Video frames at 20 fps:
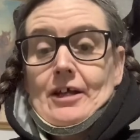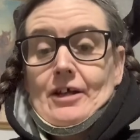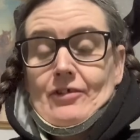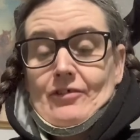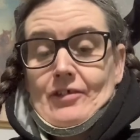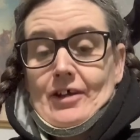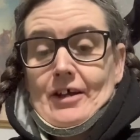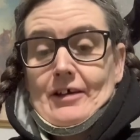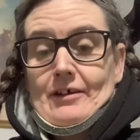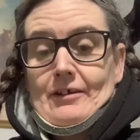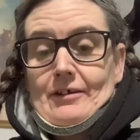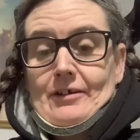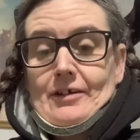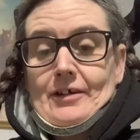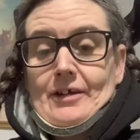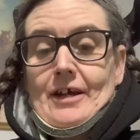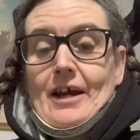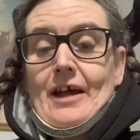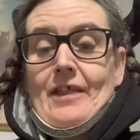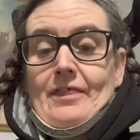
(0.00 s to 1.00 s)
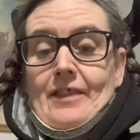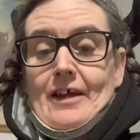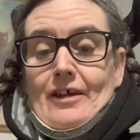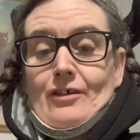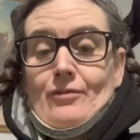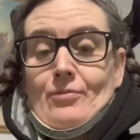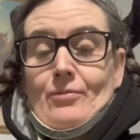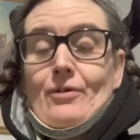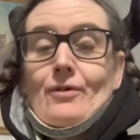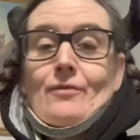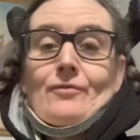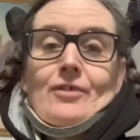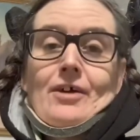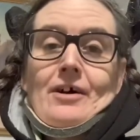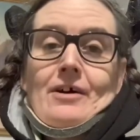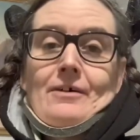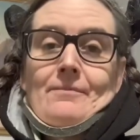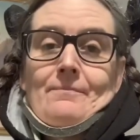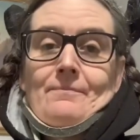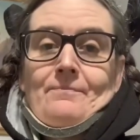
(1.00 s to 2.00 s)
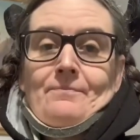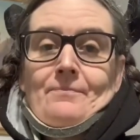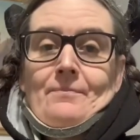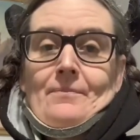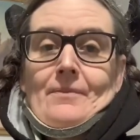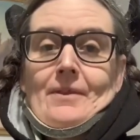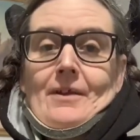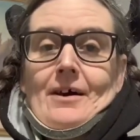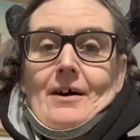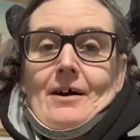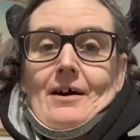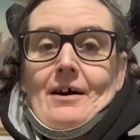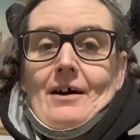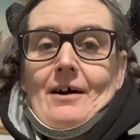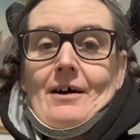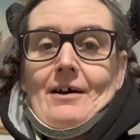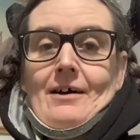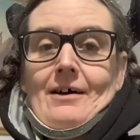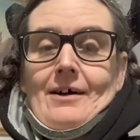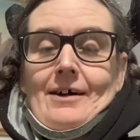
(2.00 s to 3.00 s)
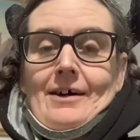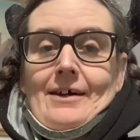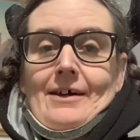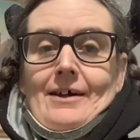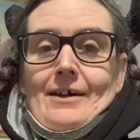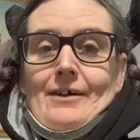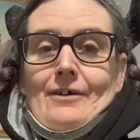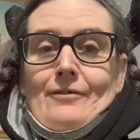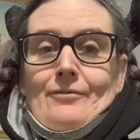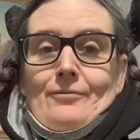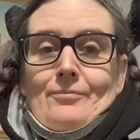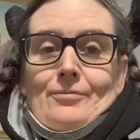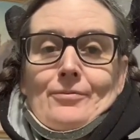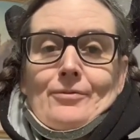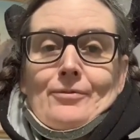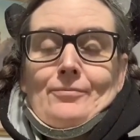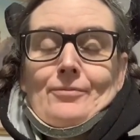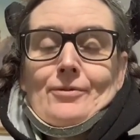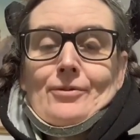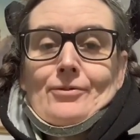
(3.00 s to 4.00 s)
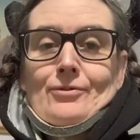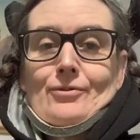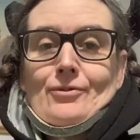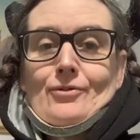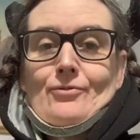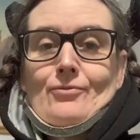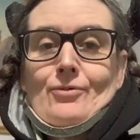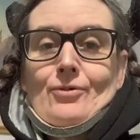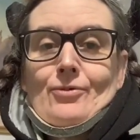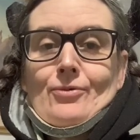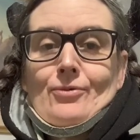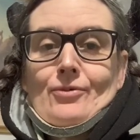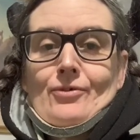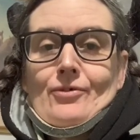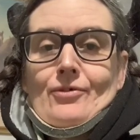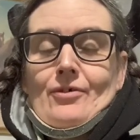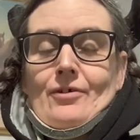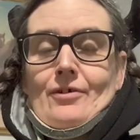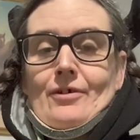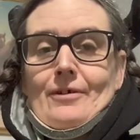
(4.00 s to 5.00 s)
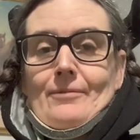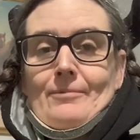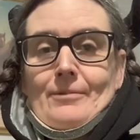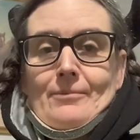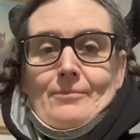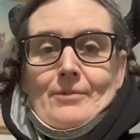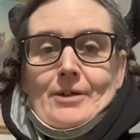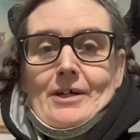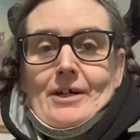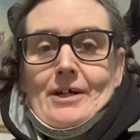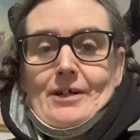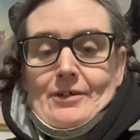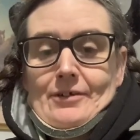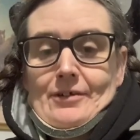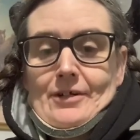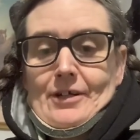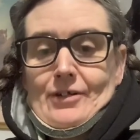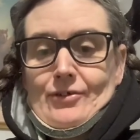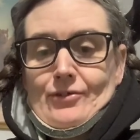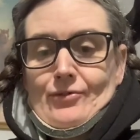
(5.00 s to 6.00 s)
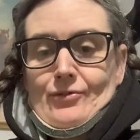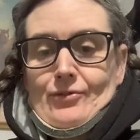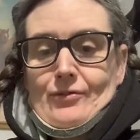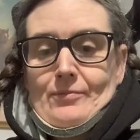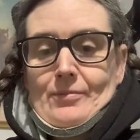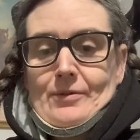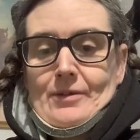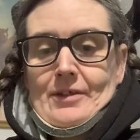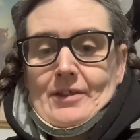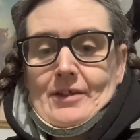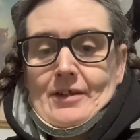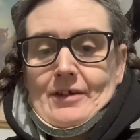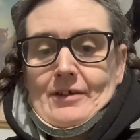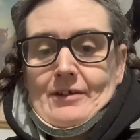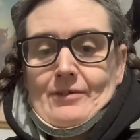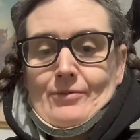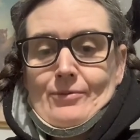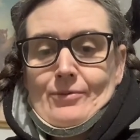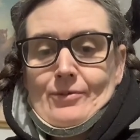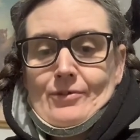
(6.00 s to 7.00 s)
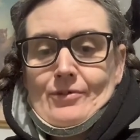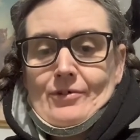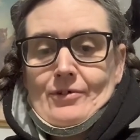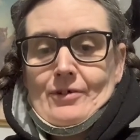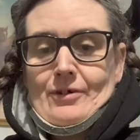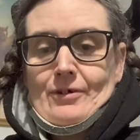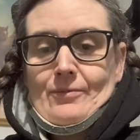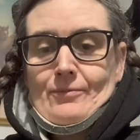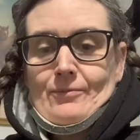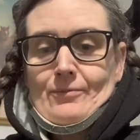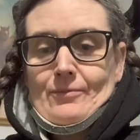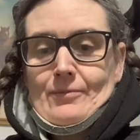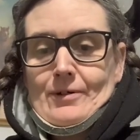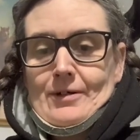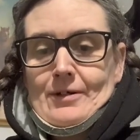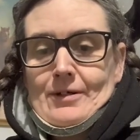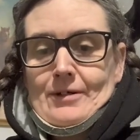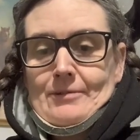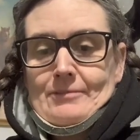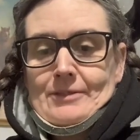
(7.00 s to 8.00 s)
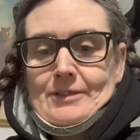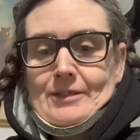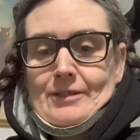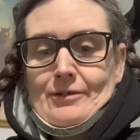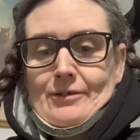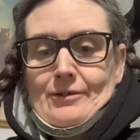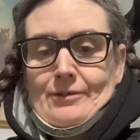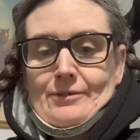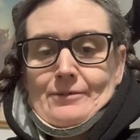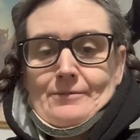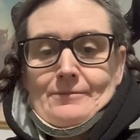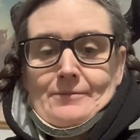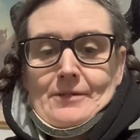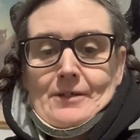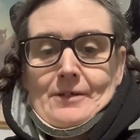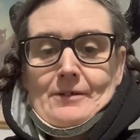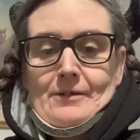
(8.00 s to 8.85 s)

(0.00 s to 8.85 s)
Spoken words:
Exactly, and that's what I've done. I have proved my doctors wrong all the time, and my guardian angels have been there all the time, Tito.